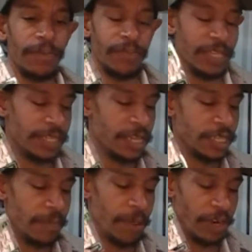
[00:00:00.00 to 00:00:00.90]
this does
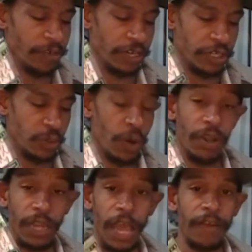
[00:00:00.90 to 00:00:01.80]
get penetration, where
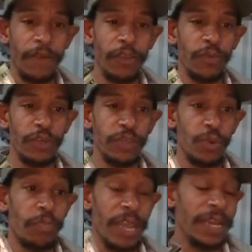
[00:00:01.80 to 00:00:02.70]
a lot of other ones
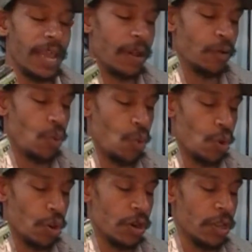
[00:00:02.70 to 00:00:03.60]
will bend out
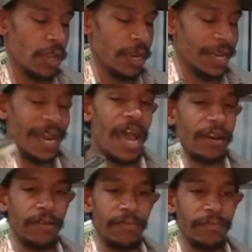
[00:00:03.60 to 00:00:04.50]
or
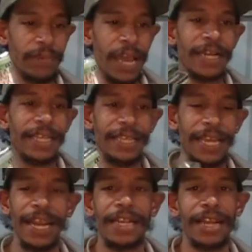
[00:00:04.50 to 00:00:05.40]
not
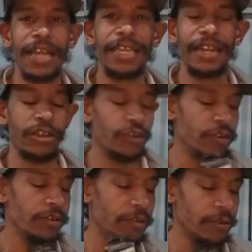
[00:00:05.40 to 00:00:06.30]
connect, not get a
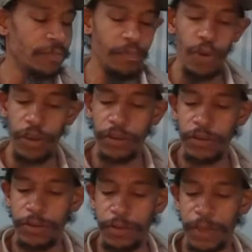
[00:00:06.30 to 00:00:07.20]
good
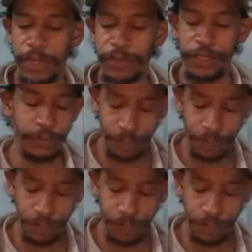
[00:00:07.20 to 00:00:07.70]
hook penetration.